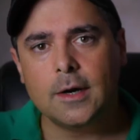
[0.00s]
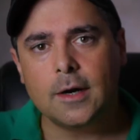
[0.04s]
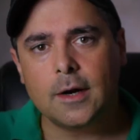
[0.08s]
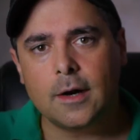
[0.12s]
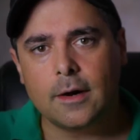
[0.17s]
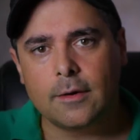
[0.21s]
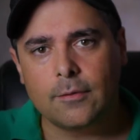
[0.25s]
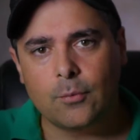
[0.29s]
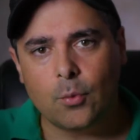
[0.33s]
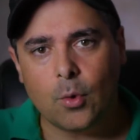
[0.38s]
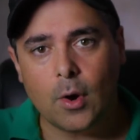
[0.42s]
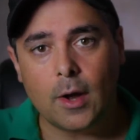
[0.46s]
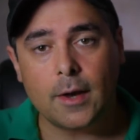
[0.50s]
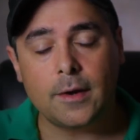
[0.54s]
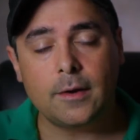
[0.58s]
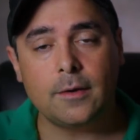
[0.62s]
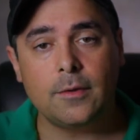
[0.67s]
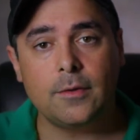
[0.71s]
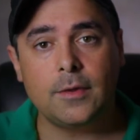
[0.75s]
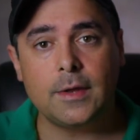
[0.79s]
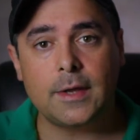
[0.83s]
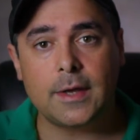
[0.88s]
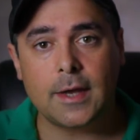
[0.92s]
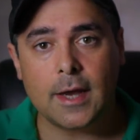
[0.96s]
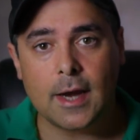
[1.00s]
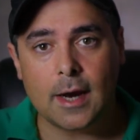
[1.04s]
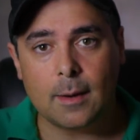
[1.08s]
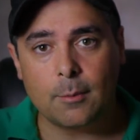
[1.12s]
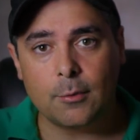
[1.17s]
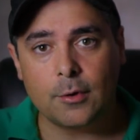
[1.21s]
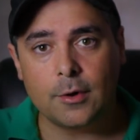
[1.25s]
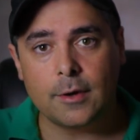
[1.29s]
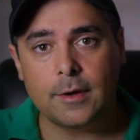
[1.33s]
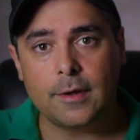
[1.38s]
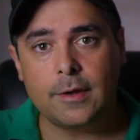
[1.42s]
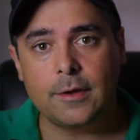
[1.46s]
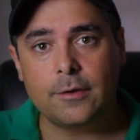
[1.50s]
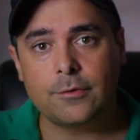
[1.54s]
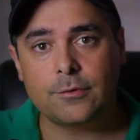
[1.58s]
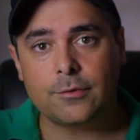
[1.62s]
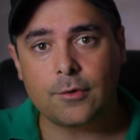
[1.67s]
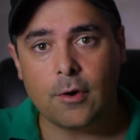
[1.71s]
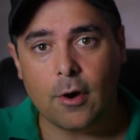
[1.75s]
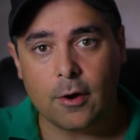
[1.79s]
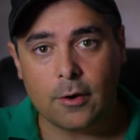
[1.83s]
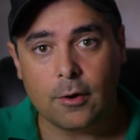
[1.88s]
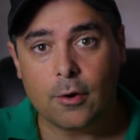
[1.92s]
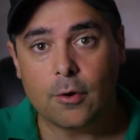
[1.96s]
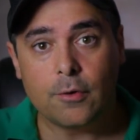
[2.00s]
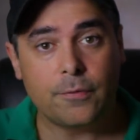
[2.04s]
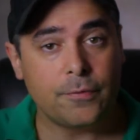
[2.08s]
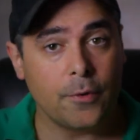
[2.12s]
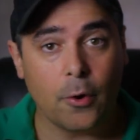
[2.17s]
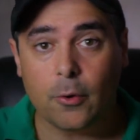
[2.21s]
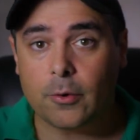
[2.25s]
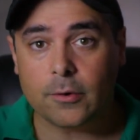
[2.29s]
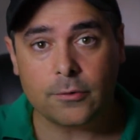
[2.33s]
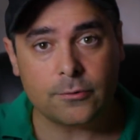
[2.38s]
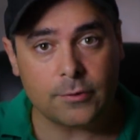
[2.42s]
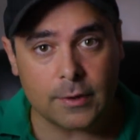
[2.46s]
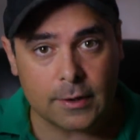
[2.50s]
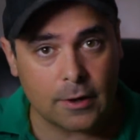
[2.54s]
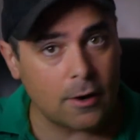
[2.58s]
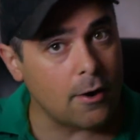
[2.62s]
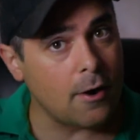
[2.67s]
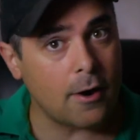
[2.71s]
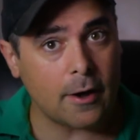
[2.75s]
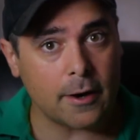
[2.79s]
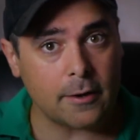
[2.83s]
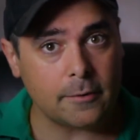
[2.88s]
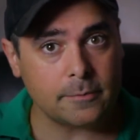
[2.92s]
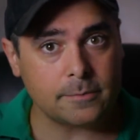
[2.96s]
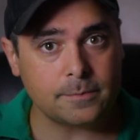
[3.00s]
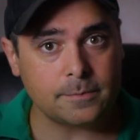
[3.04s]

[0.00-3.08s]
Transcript: of what the camera is auto-focusing on.